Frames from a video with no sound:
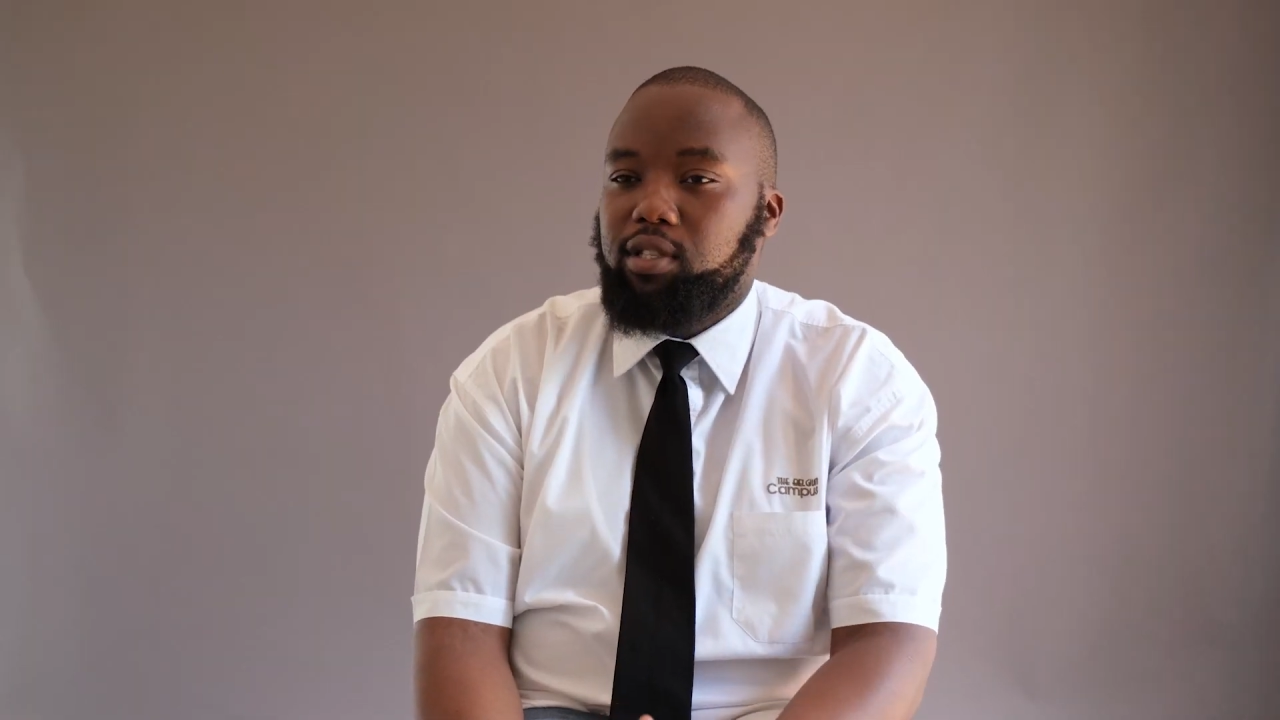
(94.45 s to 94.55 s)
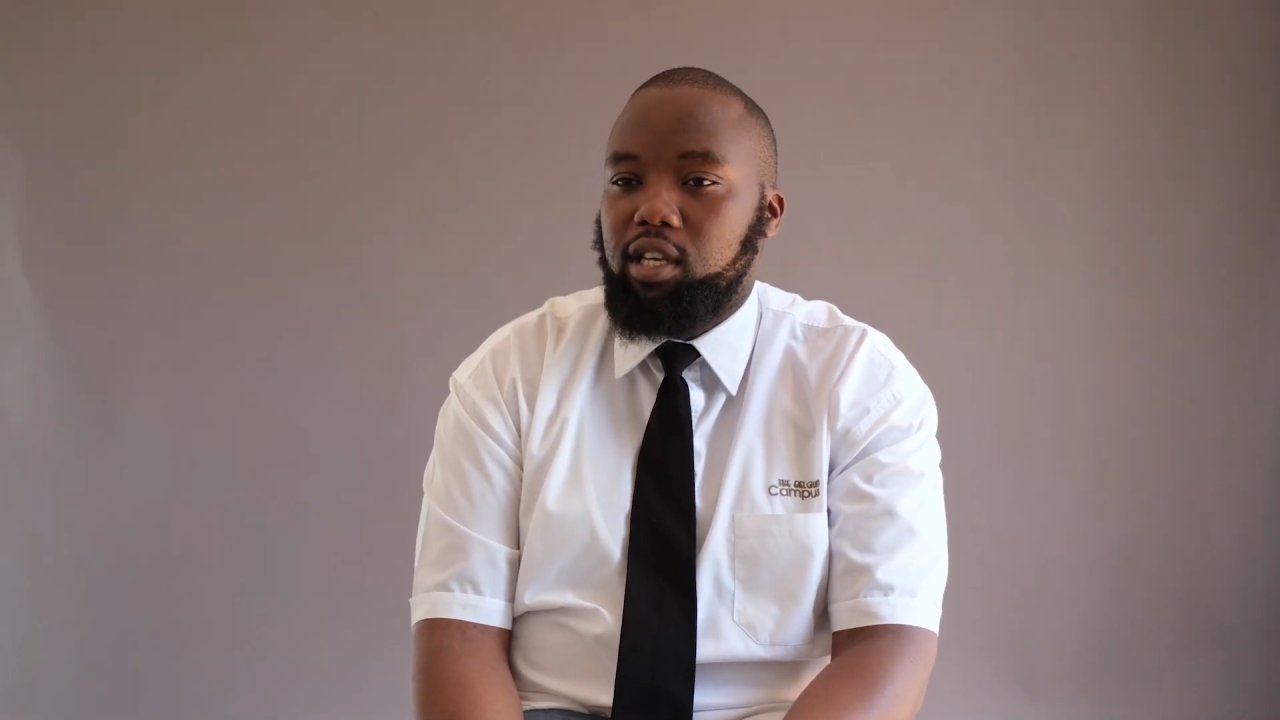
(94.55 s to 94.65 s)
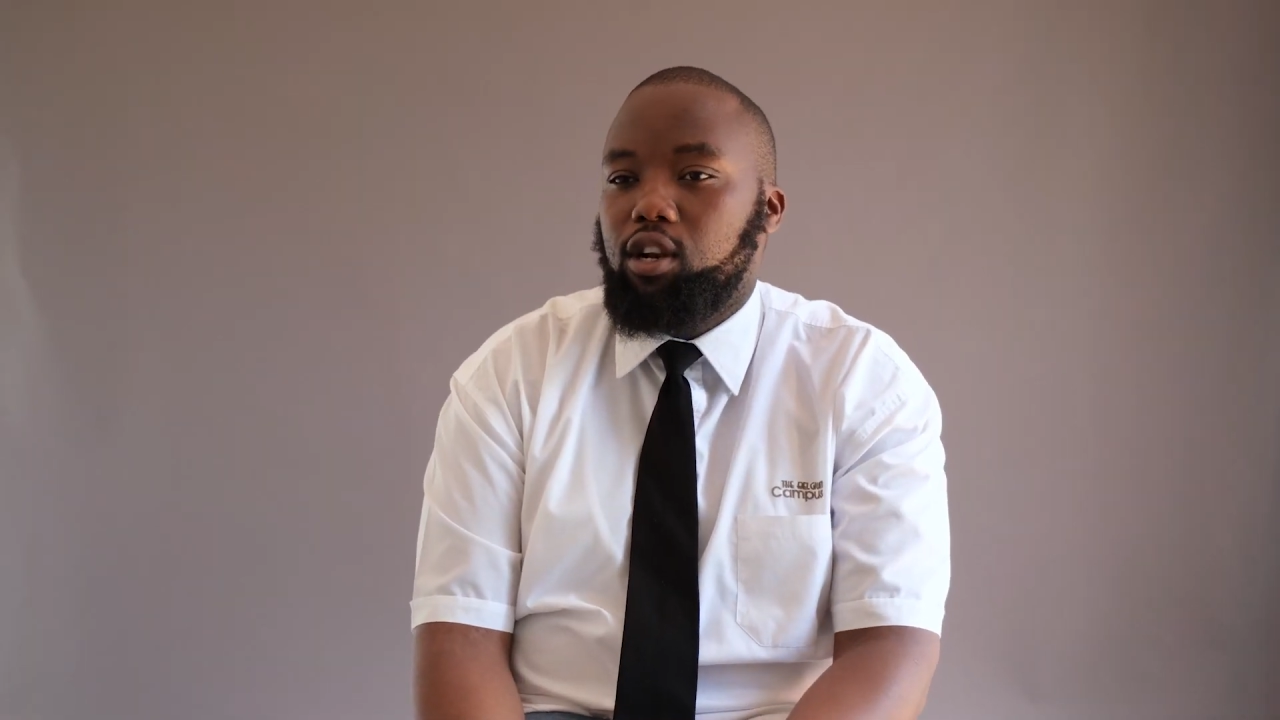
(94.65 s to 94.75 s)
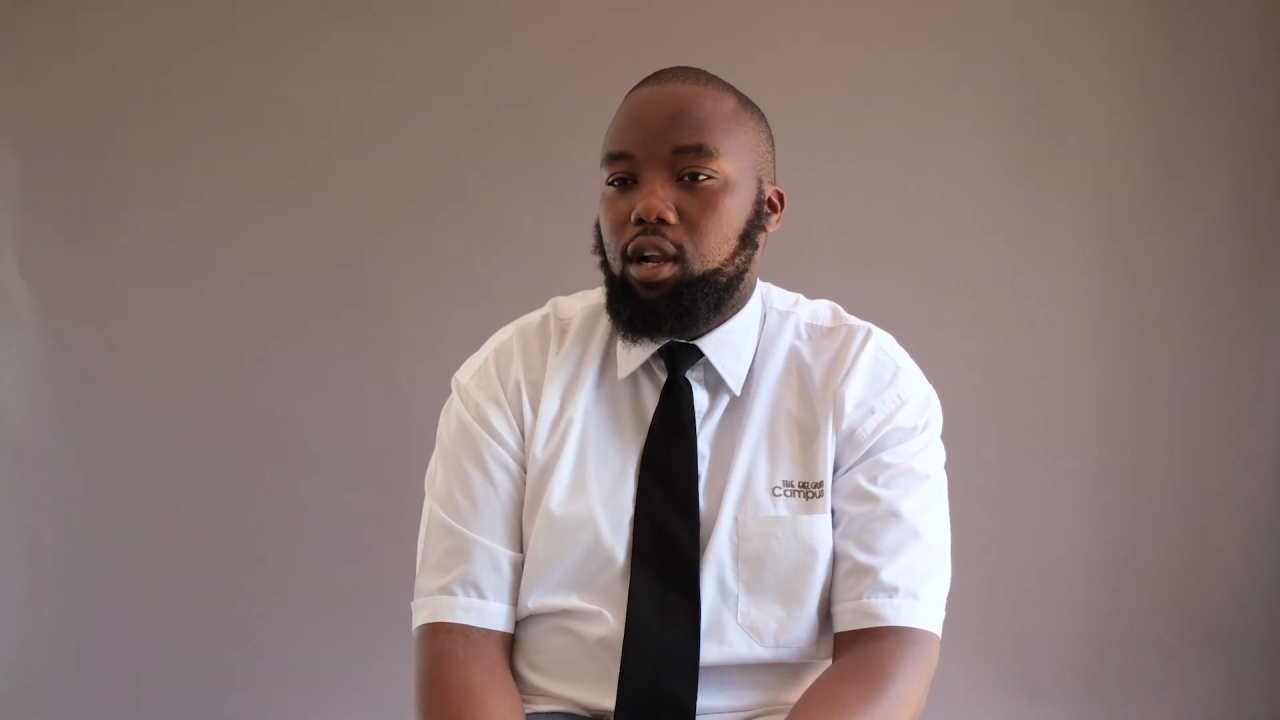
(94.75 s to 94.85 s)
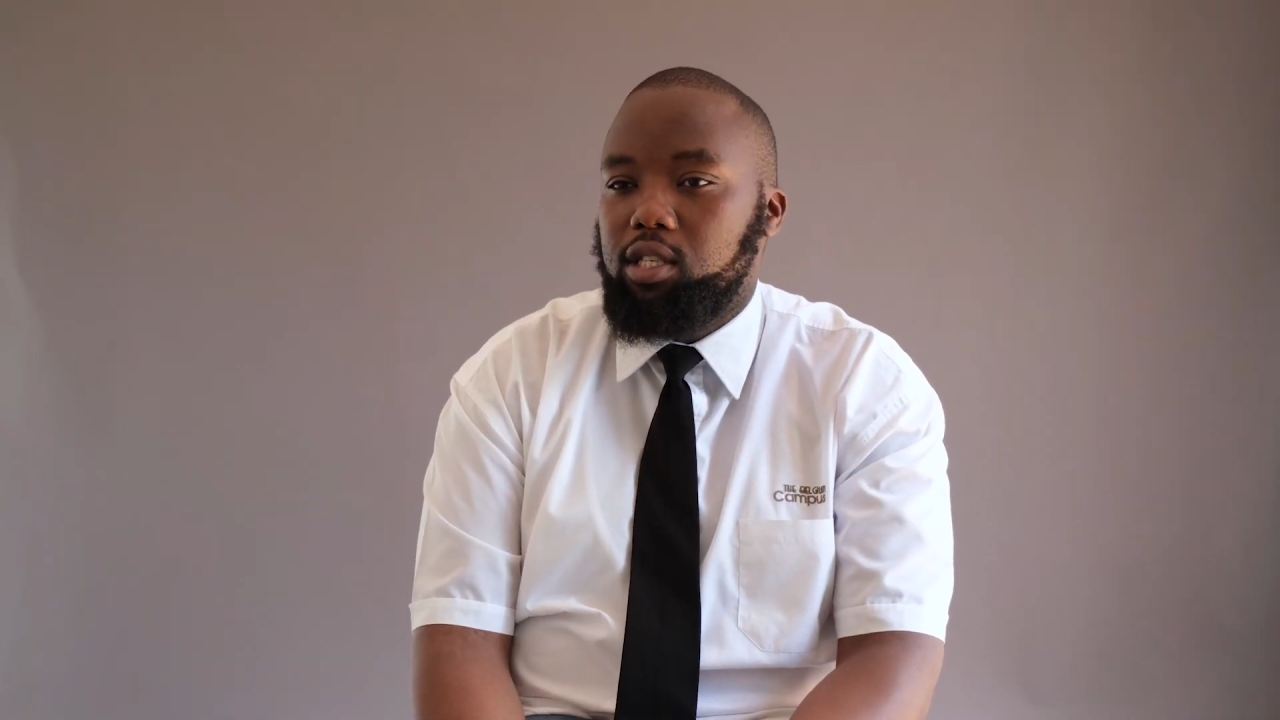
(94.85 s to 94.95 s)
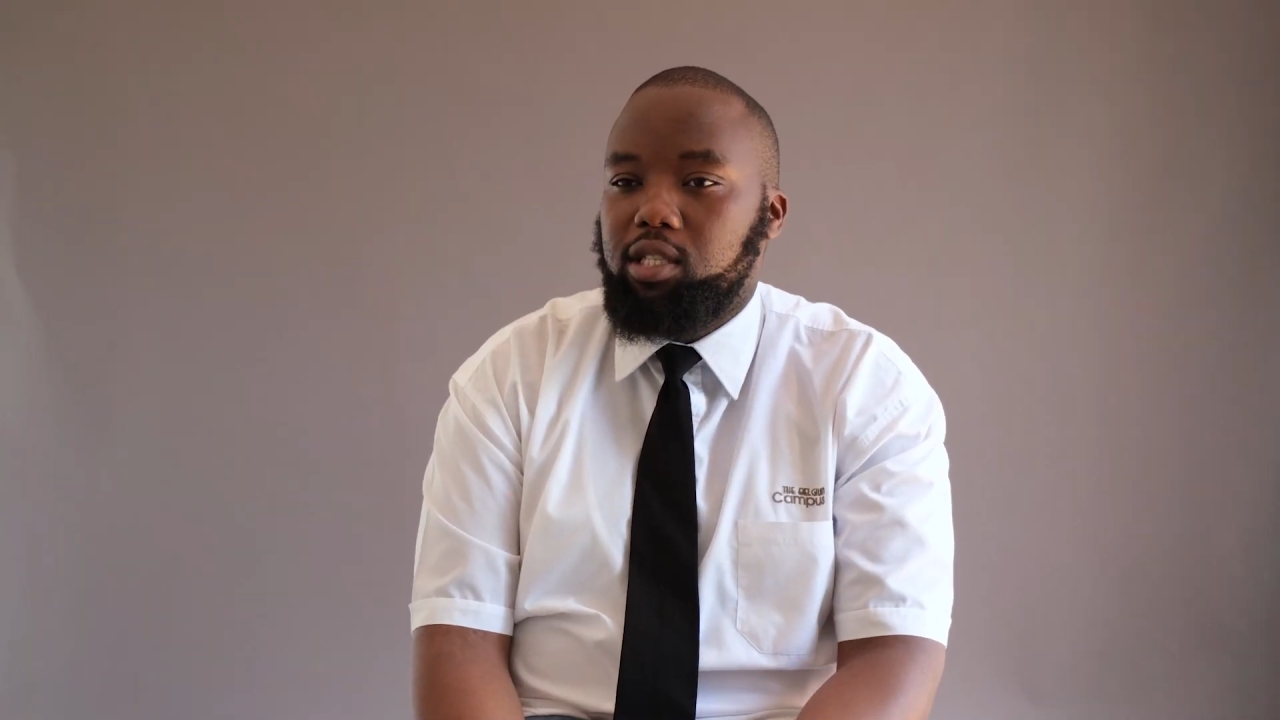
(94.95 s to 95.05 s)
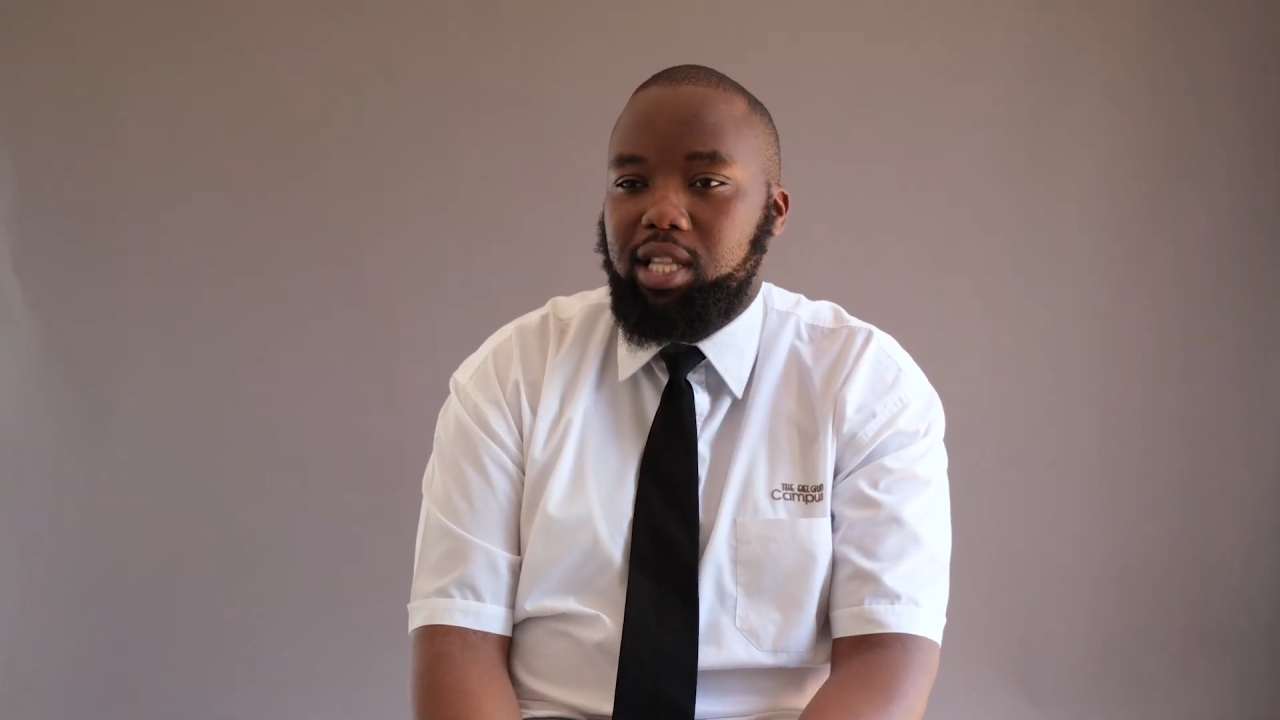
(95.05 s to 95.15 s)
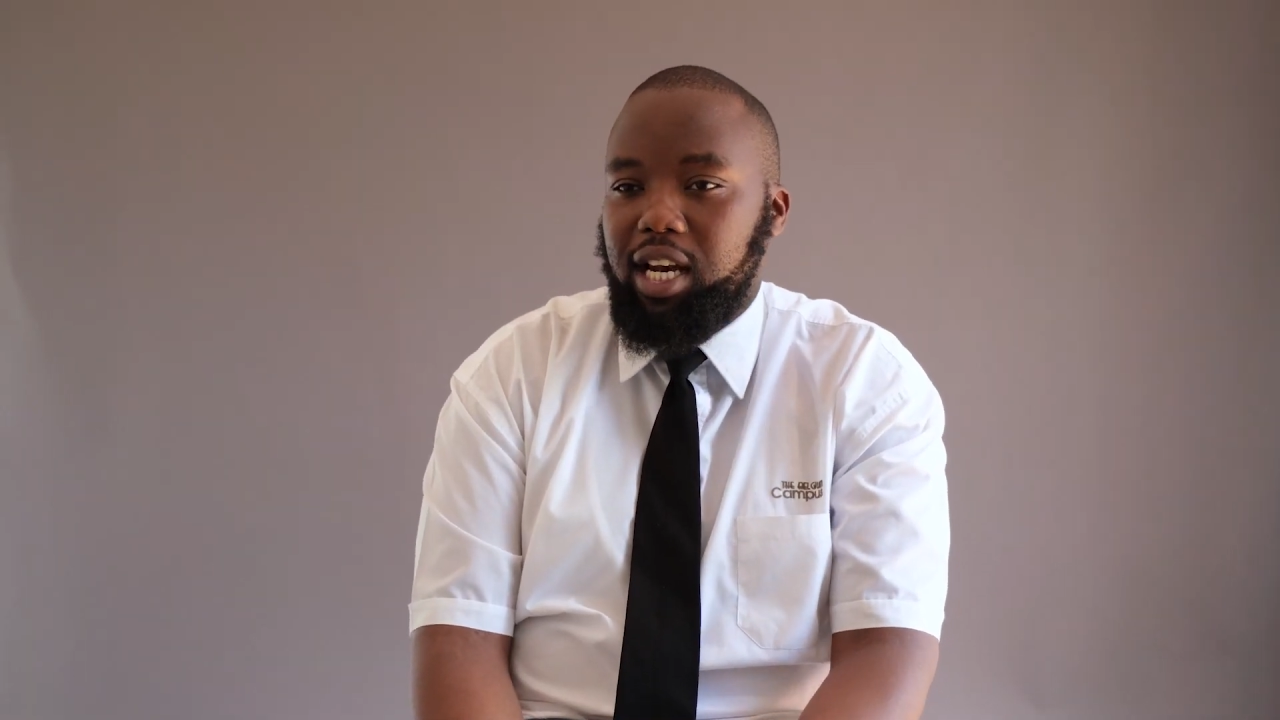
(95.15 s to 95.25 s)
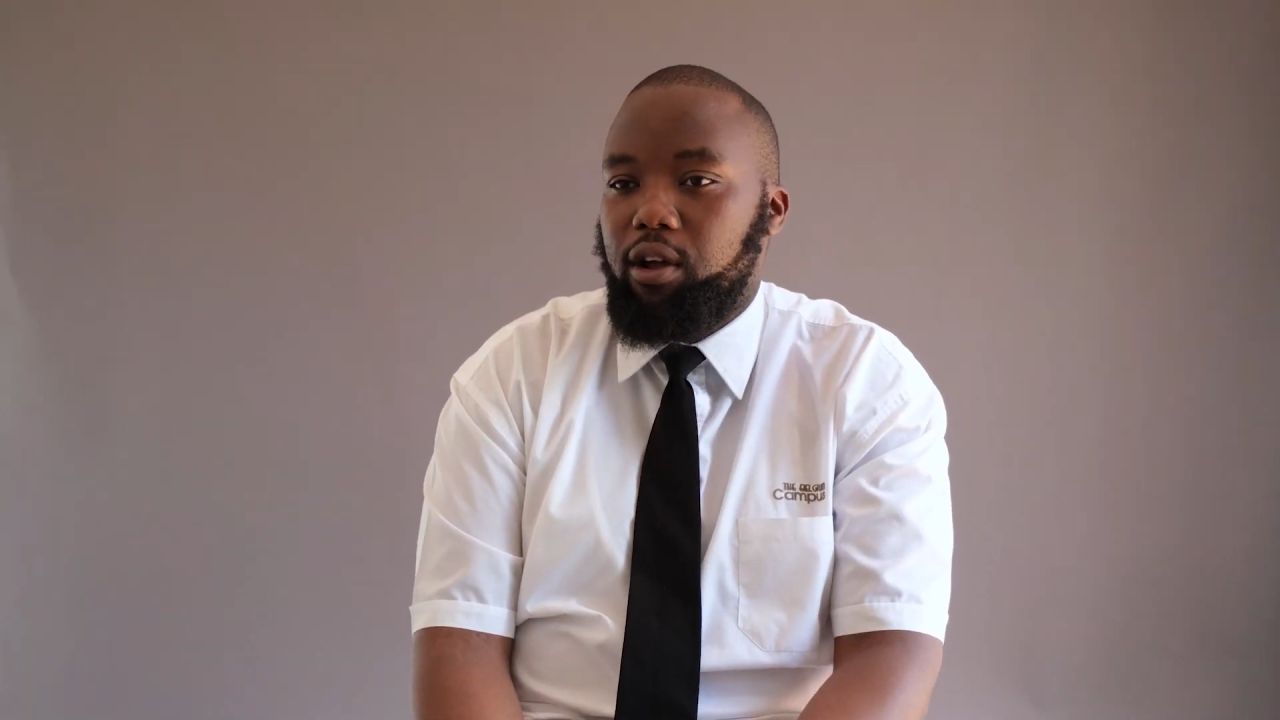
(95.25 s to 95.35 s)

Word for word: technologies that I